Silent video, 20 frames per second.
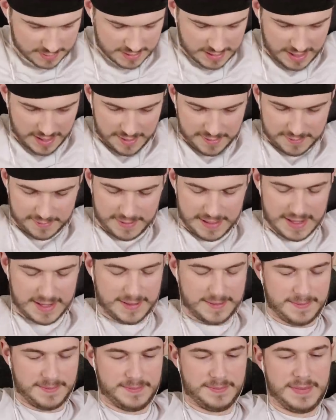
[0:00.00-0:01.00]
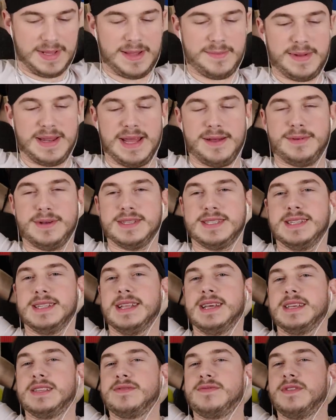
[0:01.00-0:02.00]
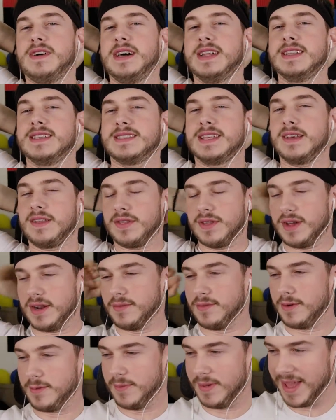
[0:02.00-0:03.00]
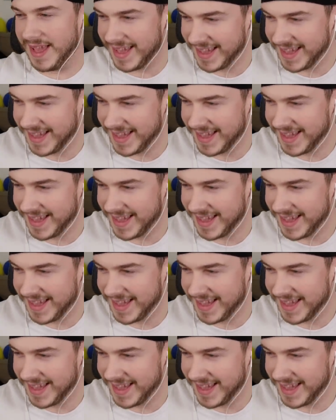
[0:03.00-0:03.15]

Okay, well, maybe that wasn't as fun as I thought it would